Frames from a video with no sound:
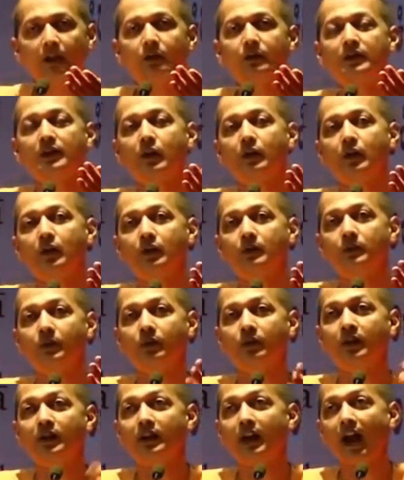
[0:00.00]
down the whole
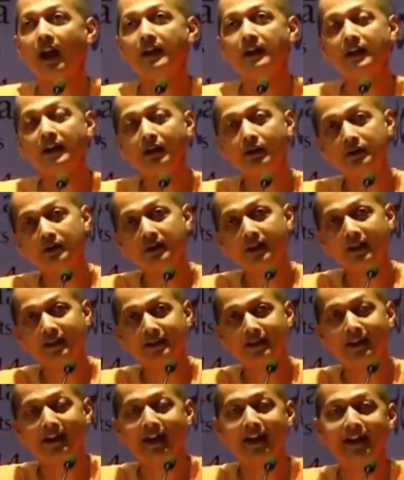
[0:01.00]
book. And here on the
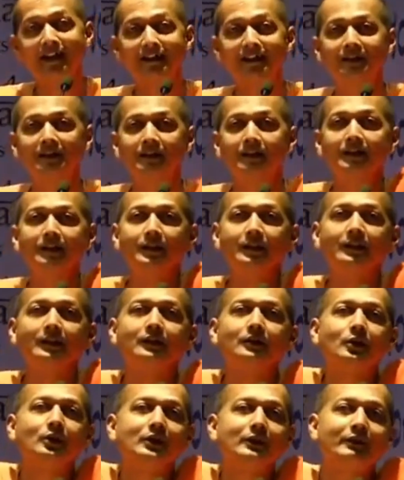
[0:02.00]
other hand,
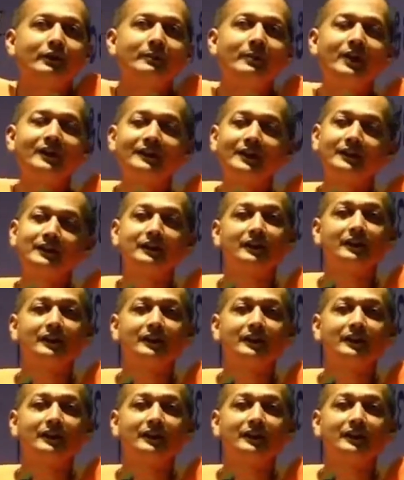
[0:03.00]
don't even bother.